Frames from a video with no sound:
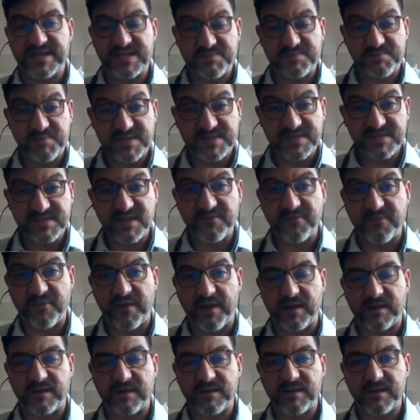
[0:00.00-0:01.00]

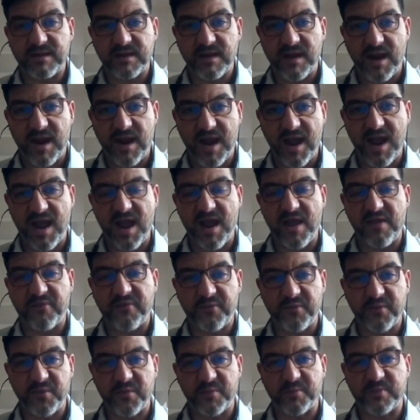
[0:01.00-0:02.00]
specific high
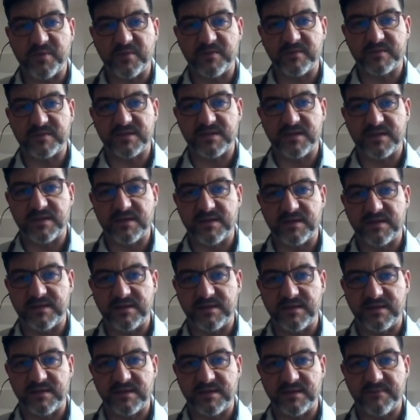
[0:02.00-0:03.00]
throughput,
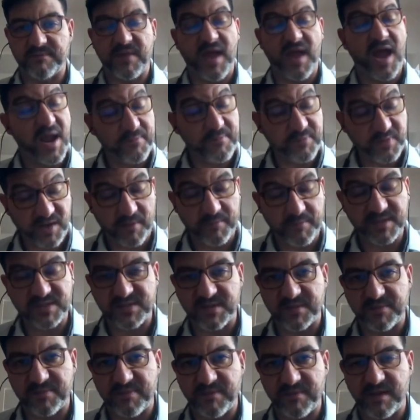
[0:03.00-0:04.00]
high
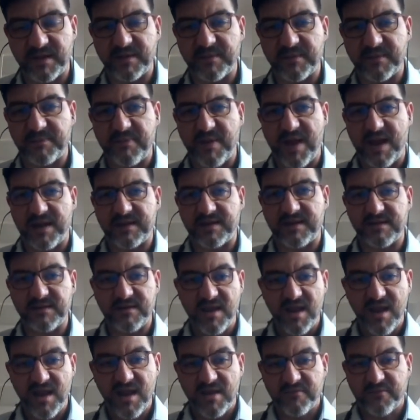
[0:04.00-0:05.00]
parameter panel
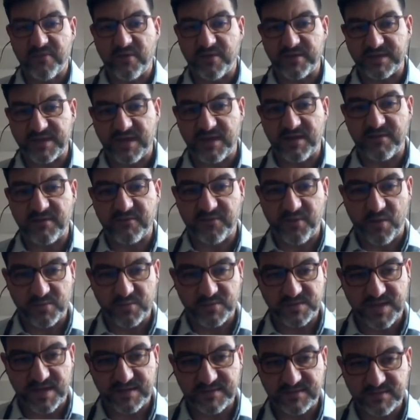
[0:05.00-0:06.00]
for the flow
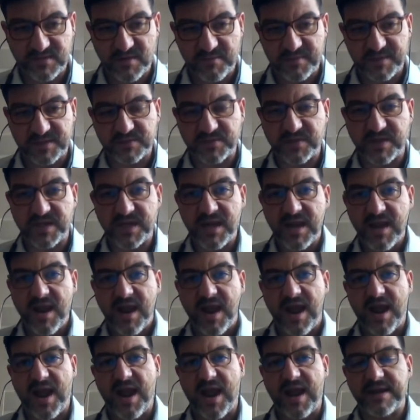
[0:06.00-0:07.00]
cytometry,
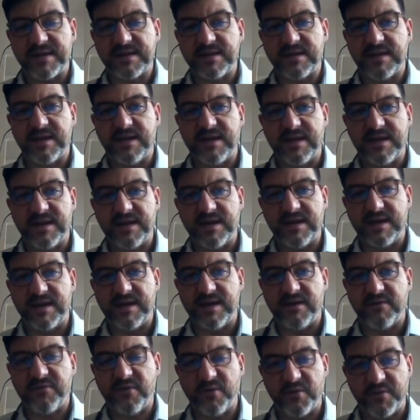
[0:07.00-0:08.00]
and
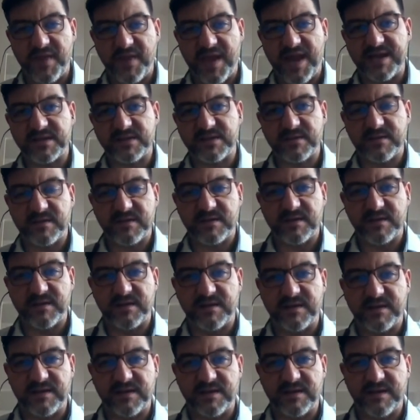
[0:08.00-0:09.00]
for that
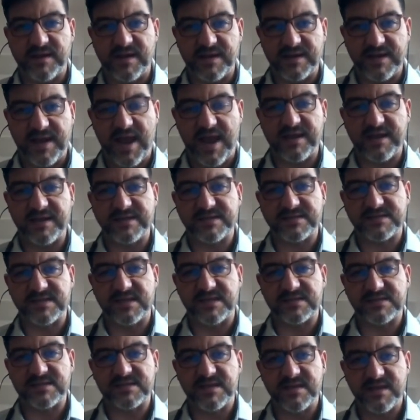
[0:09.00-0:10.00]

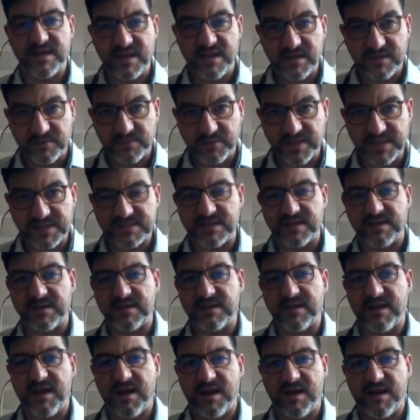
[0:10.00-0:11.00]
analysis,
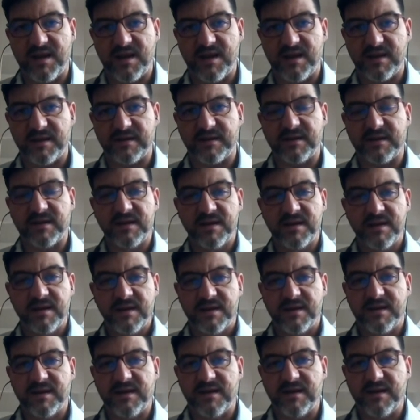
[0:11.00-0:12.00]
increasing on
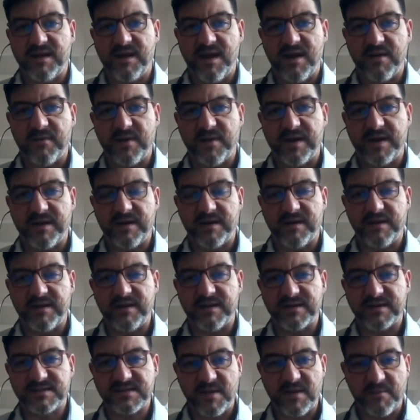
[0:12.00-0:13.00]

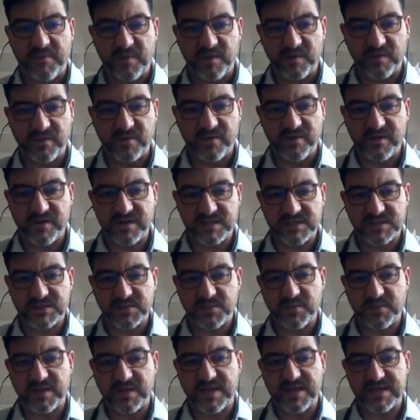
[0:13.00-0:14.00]
our sample
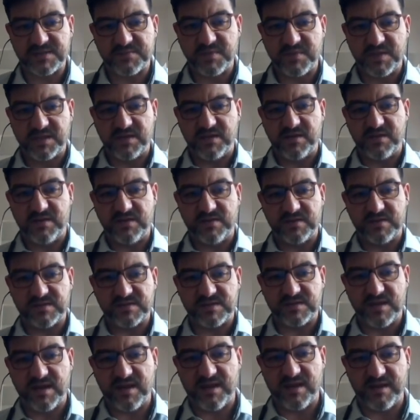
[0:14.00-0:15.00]
cohorts, we have been used
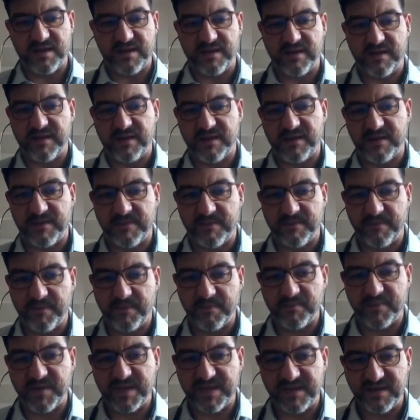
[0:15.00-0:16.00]

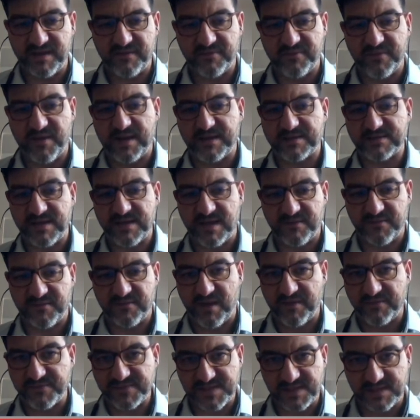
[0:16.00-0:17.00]
BDFX
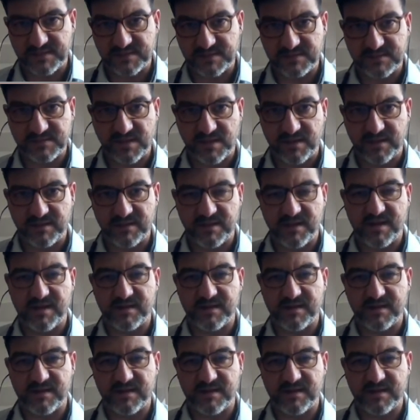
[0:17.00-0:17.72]
A56 cell